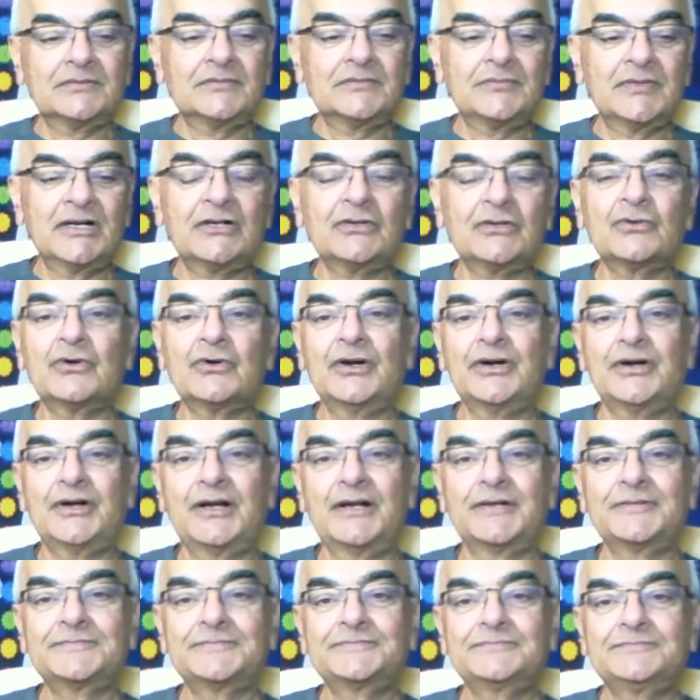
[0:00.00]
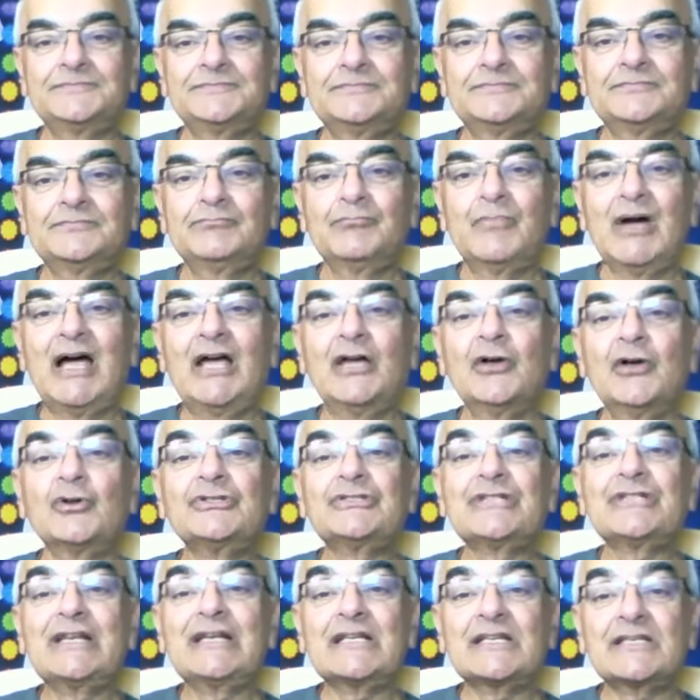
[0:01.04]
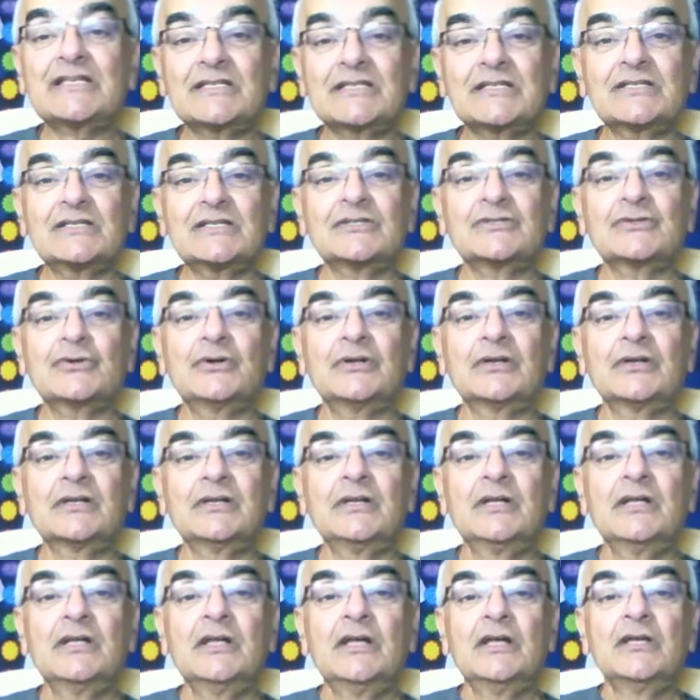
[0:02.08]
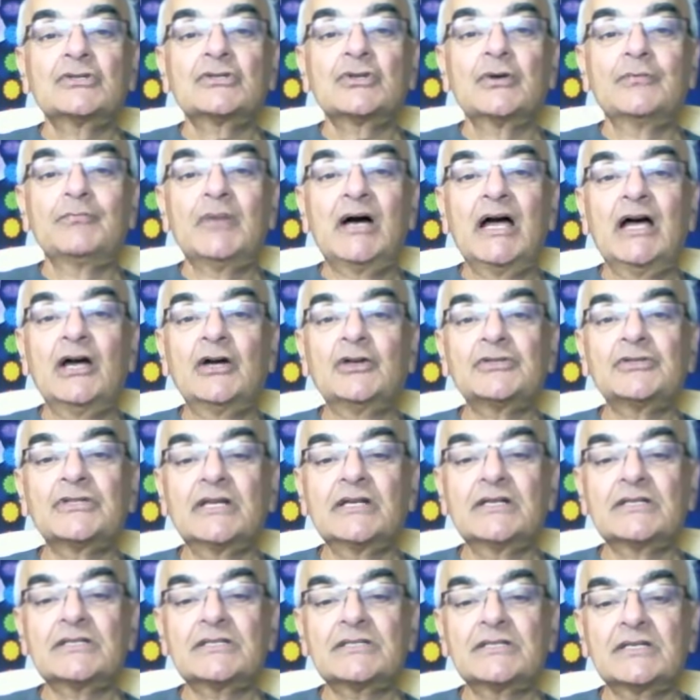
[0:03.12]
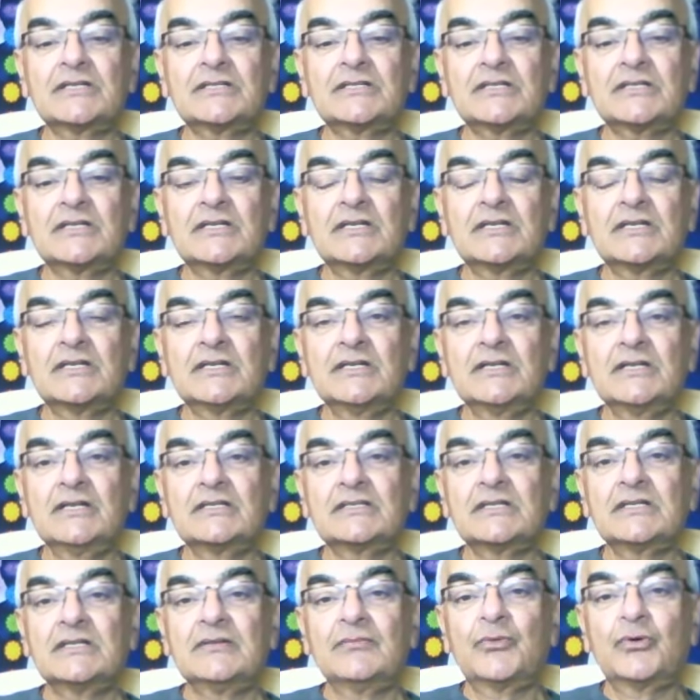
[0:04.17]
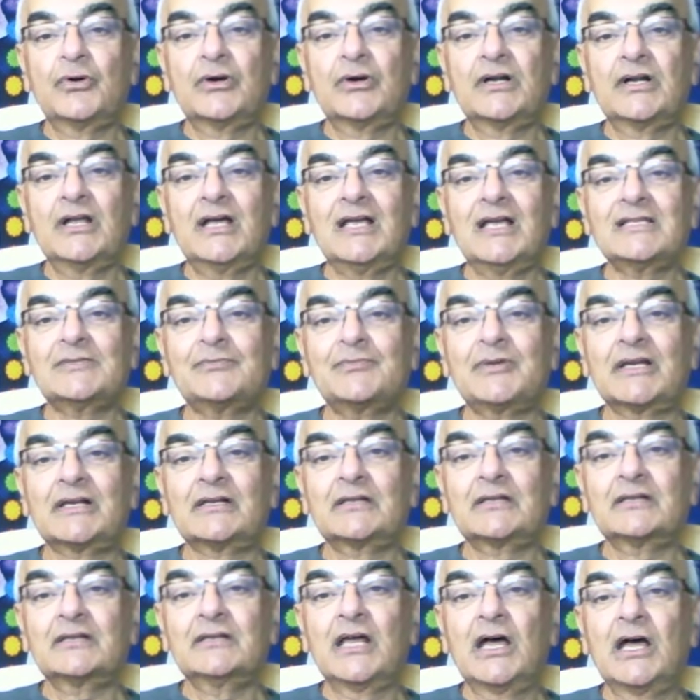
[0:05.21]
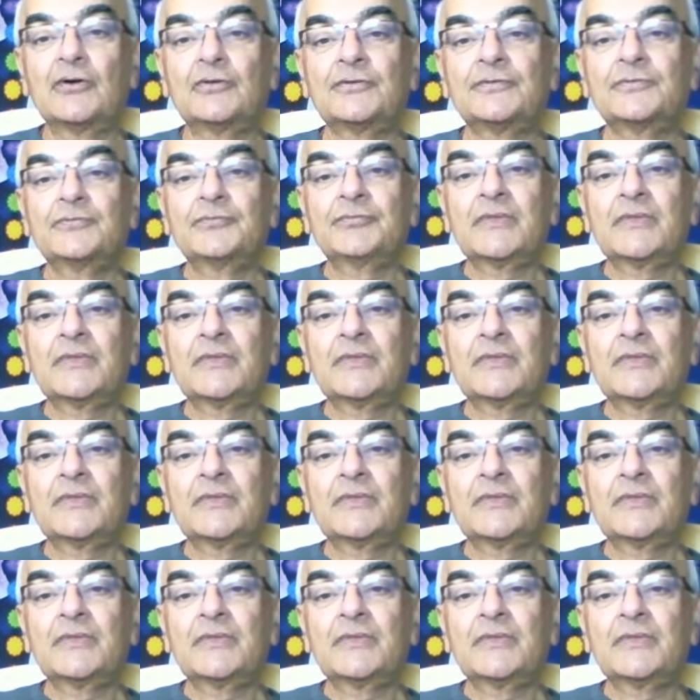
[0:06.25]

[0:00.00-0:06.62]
mitochondria. Biogenesis. So biogenesis is an important aspect. Now,